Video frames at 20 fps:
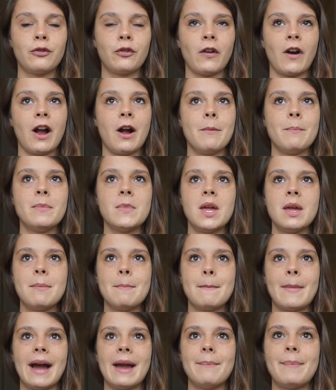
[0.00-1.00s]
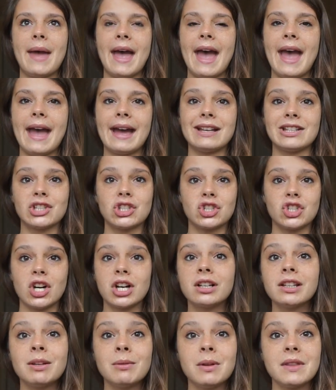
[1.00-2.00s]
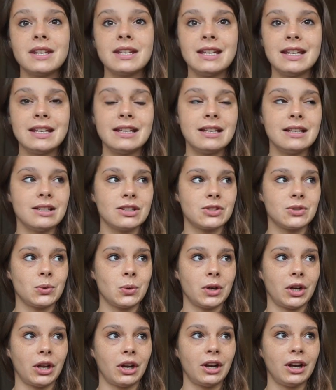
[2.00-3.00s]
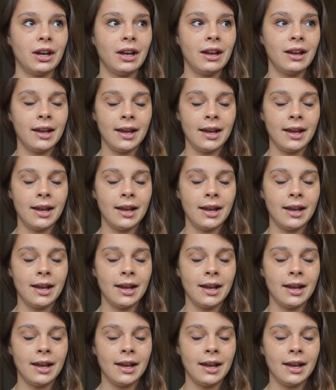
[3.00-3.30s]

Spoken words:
from my past, struggling with an eating disorder,